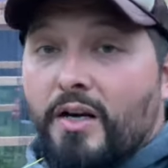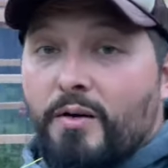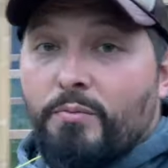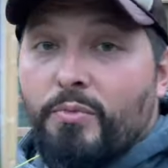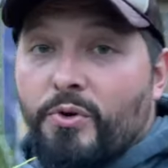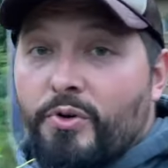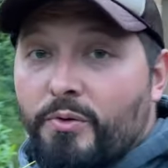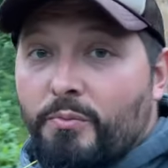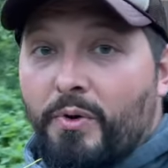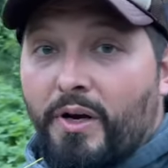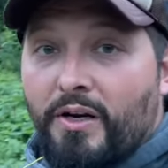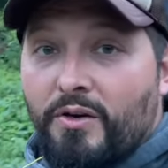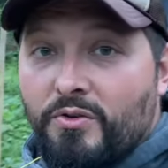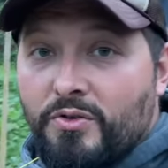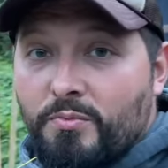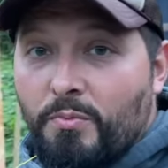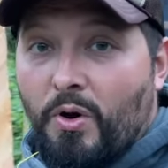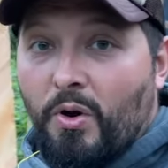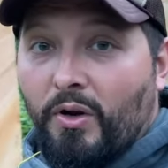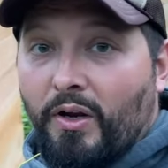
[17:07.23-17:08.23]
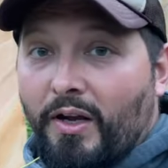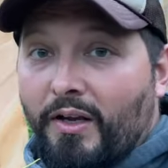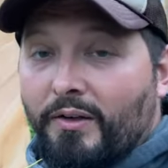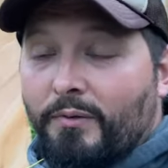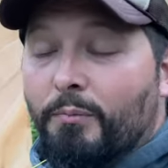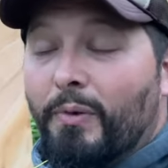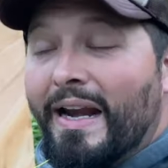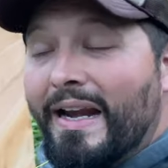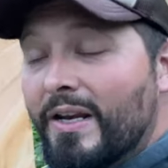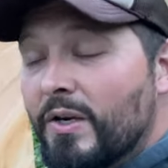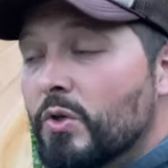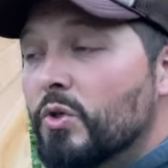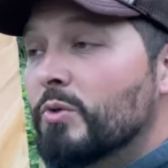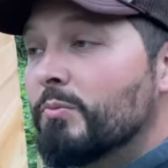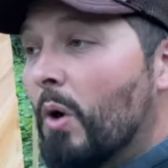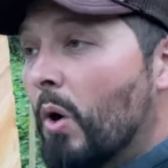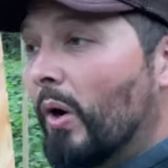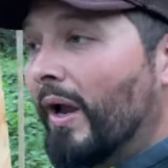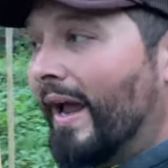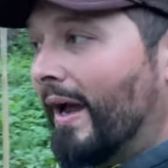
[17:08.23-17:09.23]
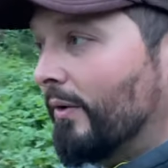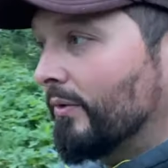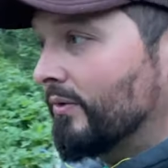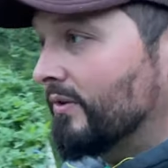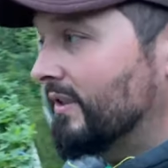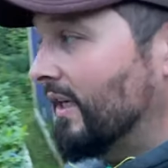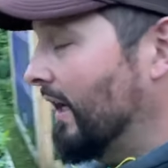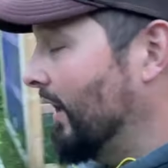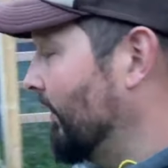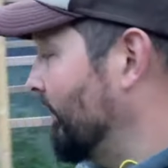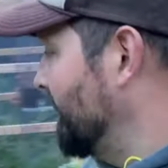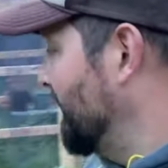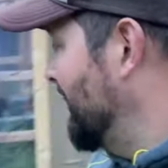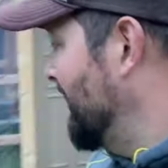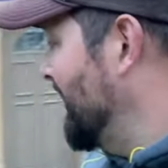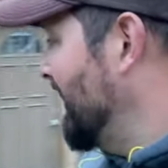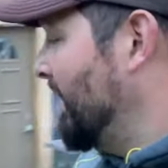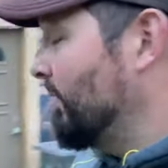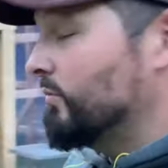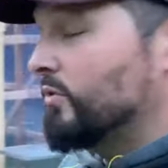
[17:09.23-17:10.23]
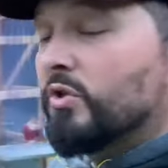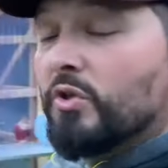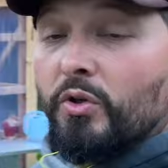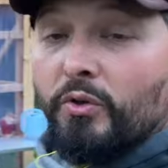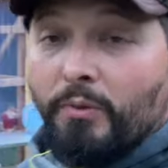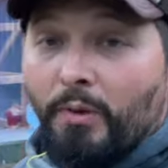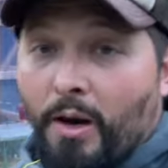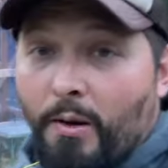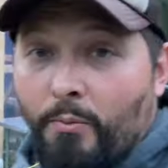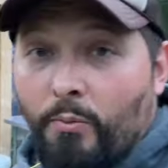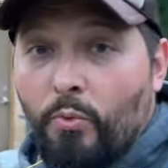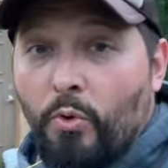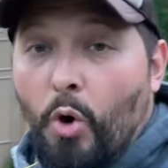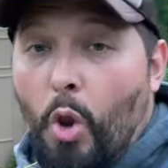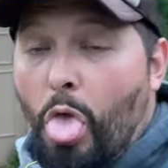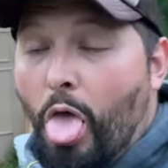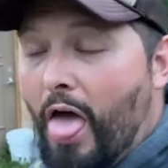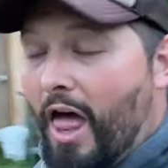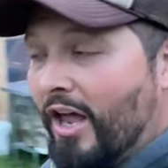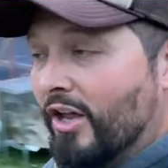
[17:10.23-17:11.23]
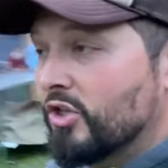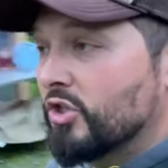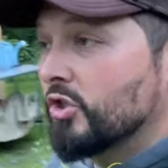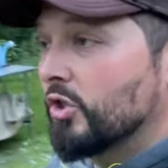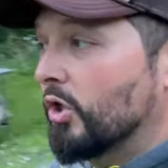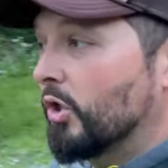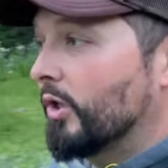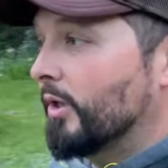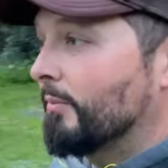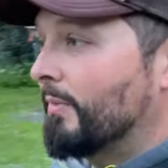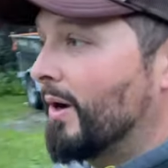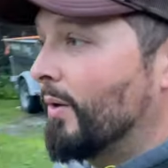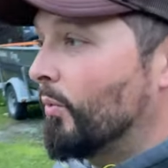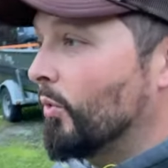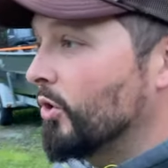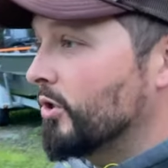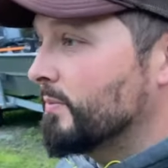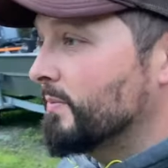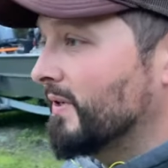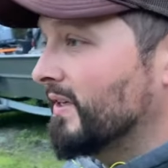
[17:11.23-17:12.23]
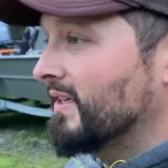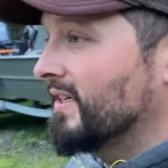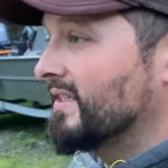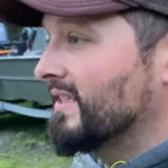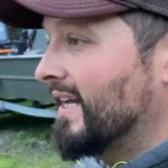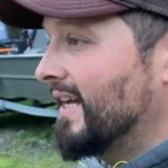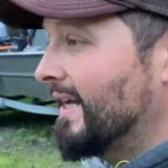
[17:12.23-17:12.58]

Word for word: to burn the brand new smoke, uh, brand new smokehouse down. Slurring my, word, slurring my words because I